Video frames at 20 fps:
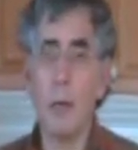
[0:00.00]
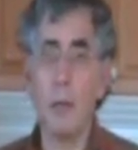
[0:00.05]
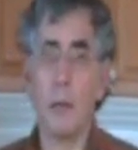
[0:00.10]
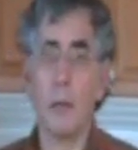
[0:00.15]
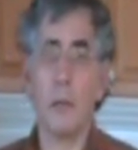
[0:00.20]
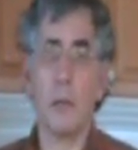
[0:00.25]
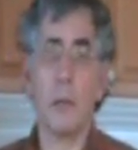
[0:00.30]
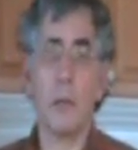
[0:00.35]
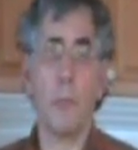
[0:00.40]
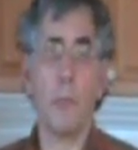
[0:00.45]

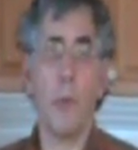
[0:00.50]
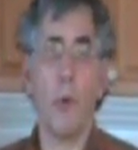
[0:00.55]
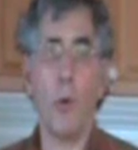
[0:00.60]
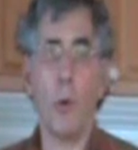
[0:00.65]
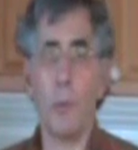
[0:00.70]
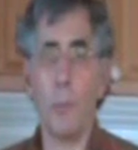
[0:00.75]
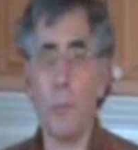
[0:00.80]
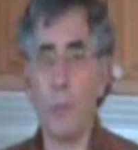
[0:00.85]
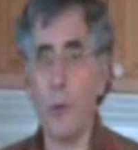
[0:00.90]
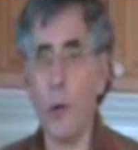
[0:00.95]
to
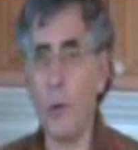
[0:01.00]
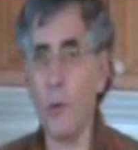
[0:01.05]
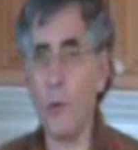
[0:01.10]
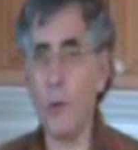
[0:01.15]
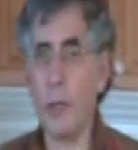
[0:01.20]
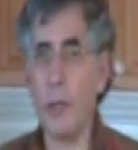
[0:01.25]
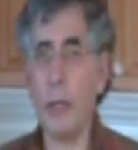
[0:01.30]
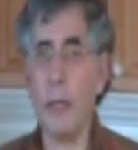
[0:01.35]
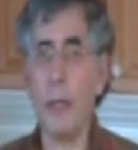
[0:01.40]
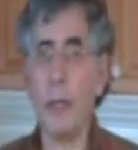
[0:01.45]
support
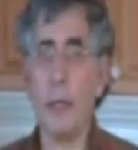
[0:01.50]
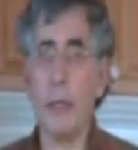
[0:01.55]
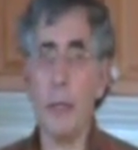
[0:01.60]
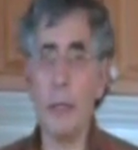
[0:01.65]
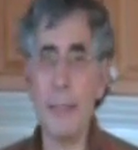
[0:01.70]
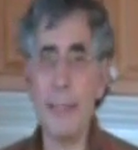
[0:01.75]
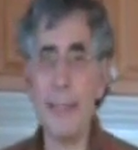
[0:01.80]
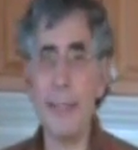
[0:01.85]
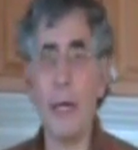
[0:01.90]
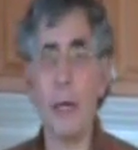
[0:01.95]
protein
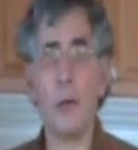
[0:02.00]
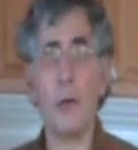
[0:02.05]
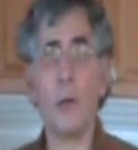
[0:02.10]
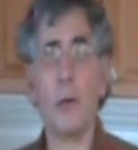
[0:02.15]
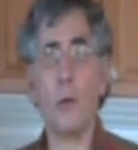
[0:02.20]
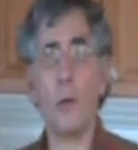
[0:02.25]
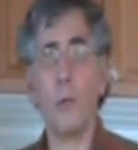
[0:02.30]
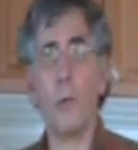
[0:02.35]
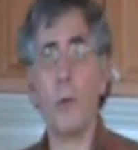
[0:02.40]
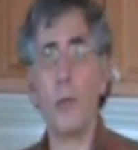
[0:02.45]
and
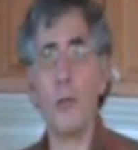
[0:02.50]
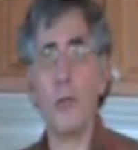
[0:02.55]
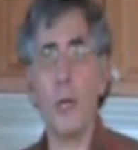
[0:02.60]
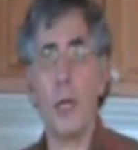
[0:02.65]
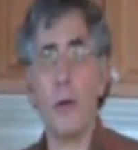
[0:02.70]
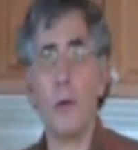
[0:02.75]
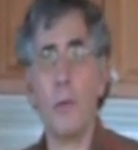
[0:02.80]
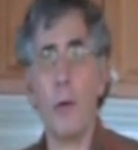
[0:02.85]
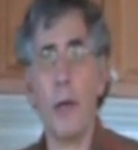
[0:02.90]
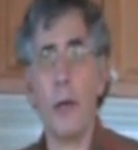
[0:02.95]
cellular
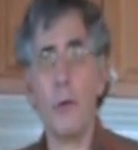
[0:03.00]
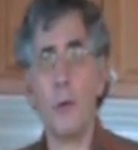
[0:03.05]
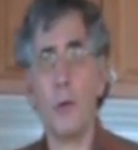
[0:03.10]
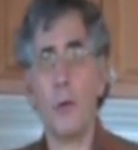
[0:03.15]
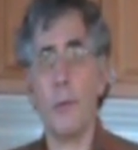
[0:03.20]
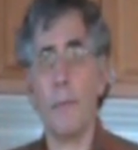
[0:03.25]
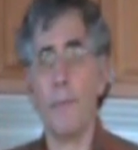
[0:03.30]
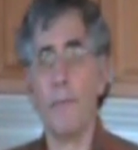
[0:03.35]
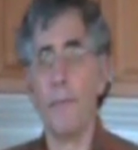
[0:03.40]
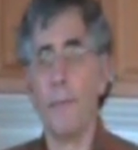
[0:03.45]

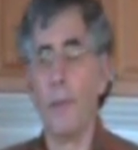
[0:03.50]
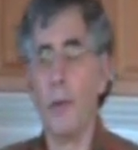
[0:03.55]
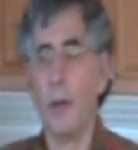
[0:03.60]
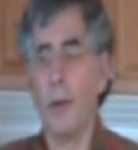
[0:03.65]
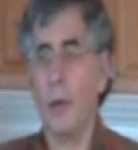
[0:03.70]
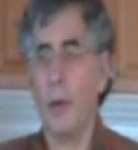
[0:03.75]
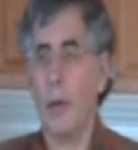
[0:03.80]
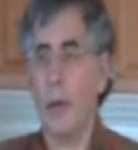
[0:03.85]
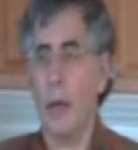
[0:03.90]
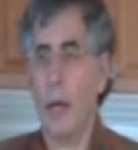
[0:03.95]
regeneration,
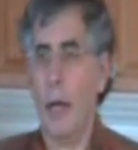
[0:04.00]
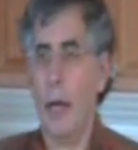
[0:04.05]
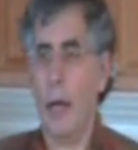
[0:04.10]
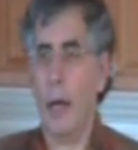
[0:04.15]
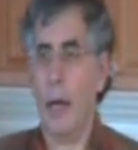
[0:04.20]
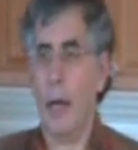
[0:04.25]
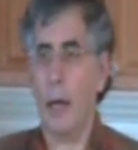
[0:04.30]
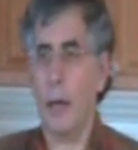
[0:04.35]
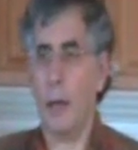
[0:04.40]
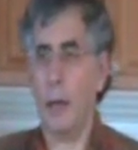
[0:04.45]

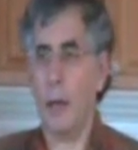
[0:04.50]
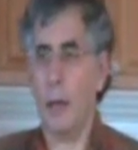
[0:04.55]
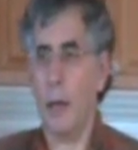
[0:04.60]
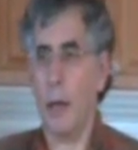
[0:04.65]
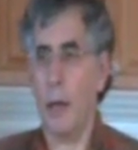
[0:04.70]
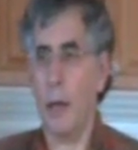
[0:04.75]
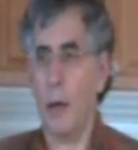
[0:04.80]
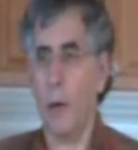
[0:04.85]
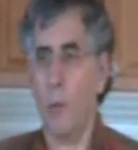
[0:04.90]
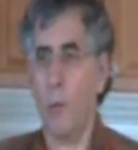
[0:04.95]
and
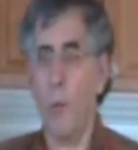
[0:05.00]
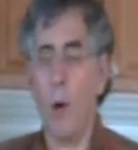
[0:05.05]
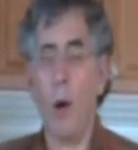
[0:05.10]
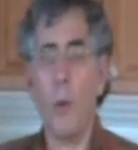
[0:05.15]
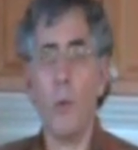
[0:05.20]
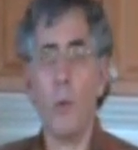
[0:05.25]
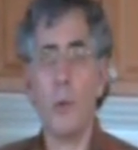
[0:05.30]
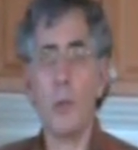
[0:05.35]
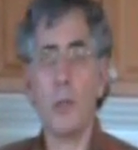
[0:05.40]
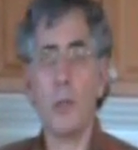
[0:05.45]
what will